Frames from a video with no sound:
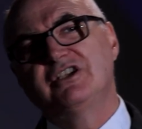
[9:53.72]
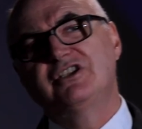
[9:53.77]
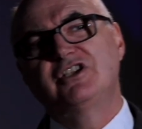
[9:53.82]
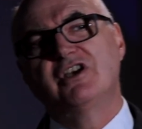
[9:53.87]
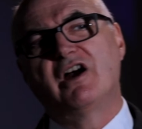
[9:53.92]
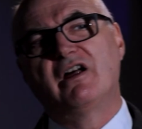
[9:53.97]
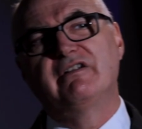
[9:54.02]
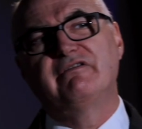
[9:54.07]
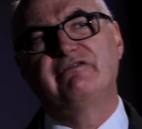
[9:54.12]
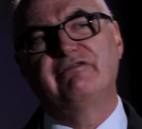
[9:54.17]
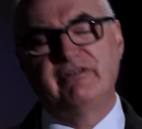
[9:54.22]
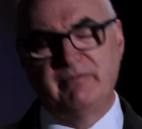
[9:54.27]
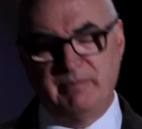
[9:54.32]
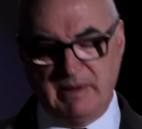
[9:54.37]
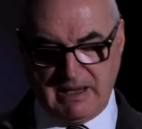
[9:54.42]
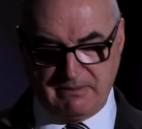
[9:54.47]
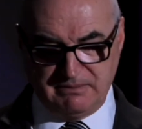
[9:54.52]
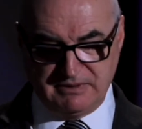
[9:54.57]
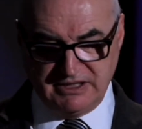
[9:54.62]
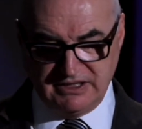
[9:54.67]
John for
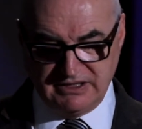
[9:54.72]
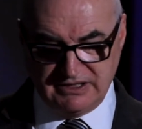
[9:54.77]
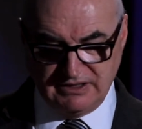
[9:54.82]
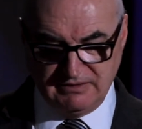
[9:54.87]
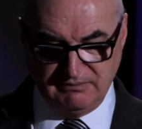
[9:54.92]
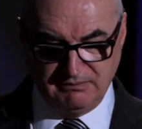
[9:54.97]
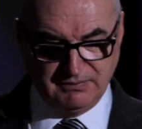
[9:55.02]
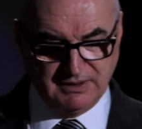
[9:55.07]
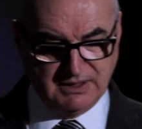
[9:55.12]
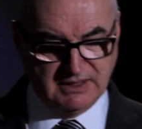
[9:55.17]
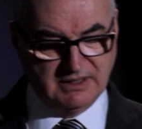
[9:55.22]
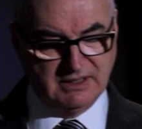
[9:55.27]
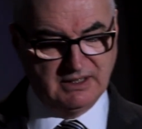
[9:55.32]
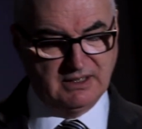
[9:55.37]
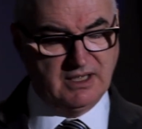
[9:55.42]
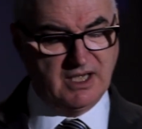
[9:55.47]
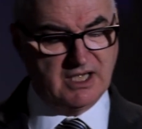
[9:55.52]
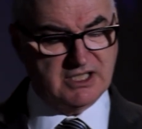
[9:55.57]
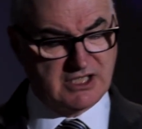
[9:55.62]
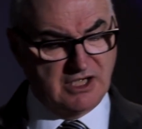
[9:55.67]
baptism,
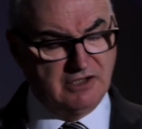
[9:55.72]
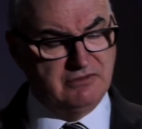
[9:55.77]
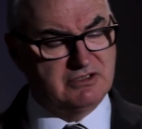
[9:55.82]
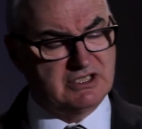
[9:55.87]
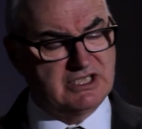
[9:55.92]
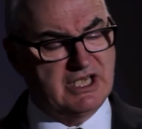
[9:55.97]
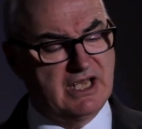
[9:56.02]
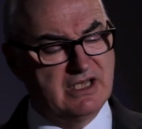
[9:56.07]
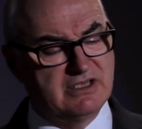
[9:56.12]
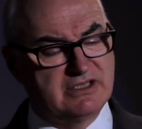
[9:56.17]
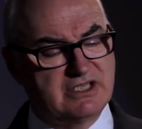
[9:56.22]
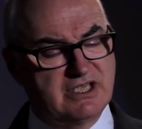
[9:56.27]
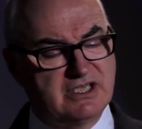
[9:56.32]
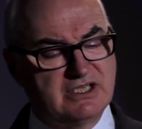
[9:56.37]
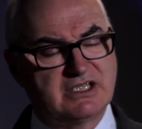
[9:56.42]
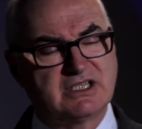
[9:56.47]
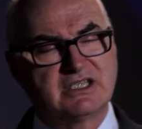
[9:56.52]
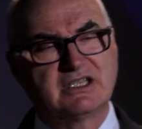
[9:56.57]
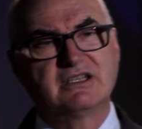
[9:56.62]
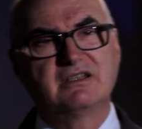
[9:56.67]
as Luke tells
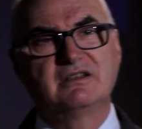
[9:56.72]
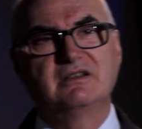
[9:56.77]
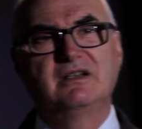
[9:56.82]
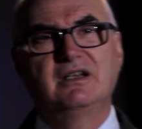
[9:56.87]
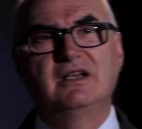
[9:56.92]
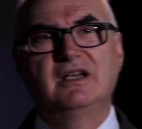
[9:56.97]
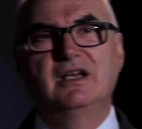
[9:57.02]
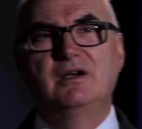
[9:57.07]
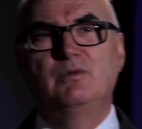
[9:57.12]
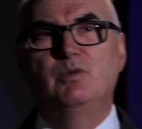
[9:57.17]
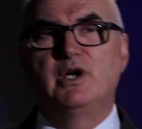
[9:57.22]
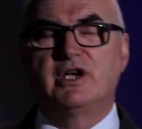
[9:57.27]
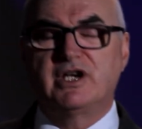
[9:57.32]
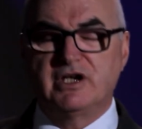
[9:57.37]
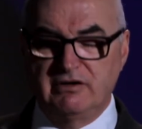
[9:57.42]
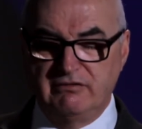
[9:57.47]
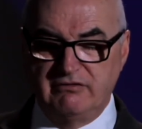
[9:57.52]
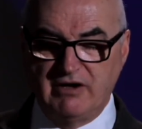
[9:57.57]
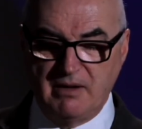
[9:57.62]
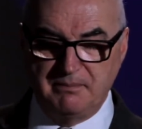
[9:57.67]
us, were
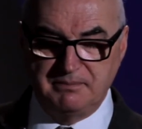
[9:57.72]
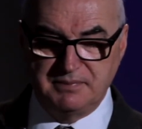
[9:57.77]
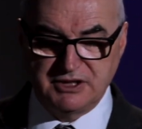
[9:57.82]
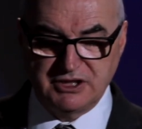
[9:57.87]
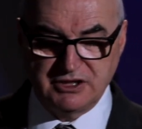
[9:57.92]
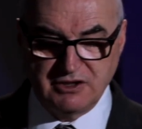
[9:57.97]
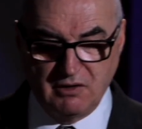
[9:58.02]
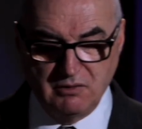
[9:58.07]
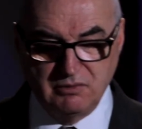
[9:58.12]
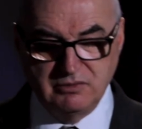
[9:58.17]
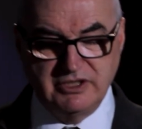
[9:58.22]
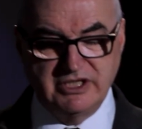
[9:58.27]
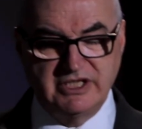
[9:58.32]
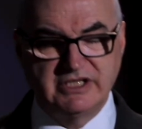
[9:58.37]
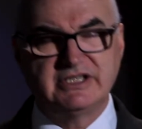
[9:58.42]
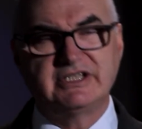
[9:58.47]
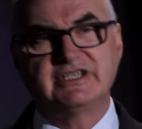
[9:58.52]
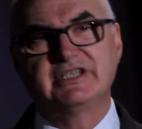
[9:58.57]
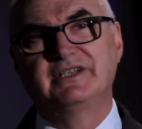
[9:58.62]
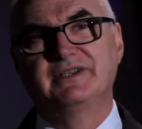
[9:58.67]
corrupt
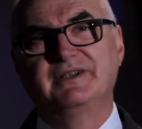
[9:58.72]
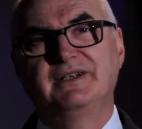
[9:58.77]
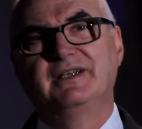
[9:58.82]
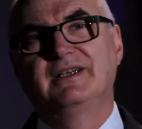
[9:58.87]
soldiers,